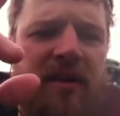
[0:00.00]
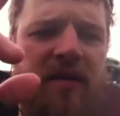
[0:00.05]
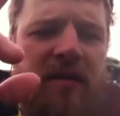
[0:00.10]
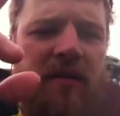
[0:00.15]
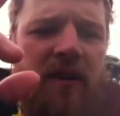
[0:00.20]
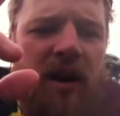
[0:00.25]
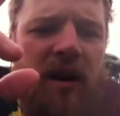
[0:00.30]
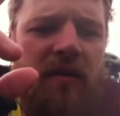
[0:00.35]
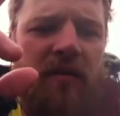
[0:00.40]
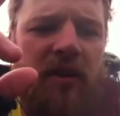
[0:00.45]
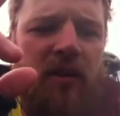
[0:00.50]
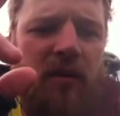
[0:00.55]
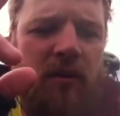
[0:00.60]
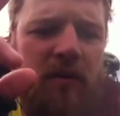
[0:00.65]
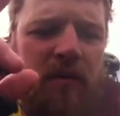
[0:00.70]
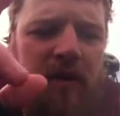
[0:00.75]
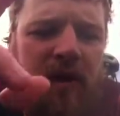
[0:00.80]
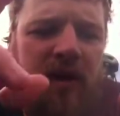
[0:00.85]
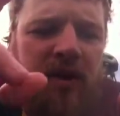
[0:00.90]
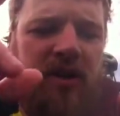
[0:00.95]
of the
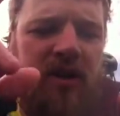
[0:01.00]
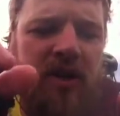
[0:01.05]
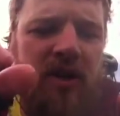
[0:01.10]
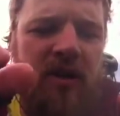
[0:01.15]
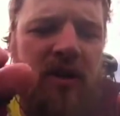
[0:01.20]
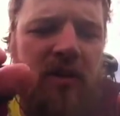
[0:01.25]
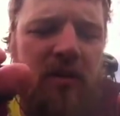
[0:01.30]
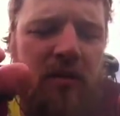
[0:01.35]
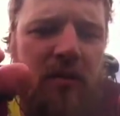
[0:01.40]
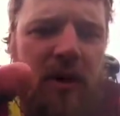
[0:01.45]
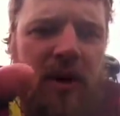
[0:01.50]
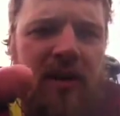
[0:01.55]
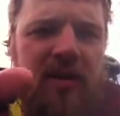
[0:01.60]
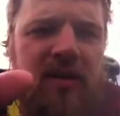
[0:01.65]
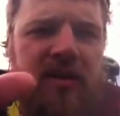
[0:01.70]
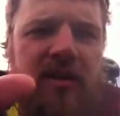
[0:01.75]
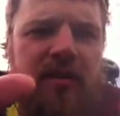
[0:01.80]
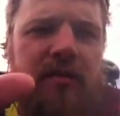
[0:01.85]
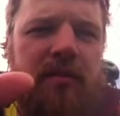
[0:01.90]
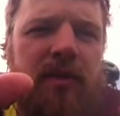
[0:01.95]
Rufiji
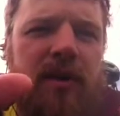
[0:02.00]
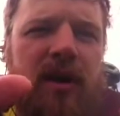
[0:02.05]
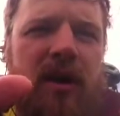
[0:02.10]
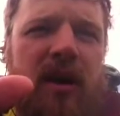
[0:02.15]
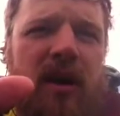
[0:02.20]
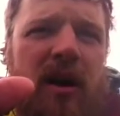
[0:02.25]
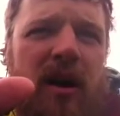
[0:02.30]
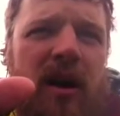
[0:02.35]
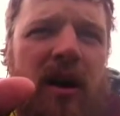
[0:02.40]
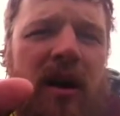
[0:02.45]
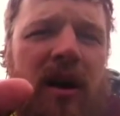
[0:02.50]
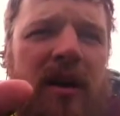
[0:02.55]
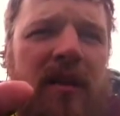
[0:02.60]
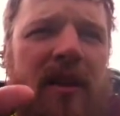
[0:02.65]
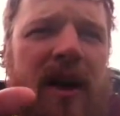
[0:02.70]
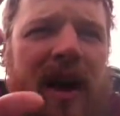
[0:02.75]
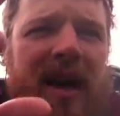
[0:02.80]
Muslim in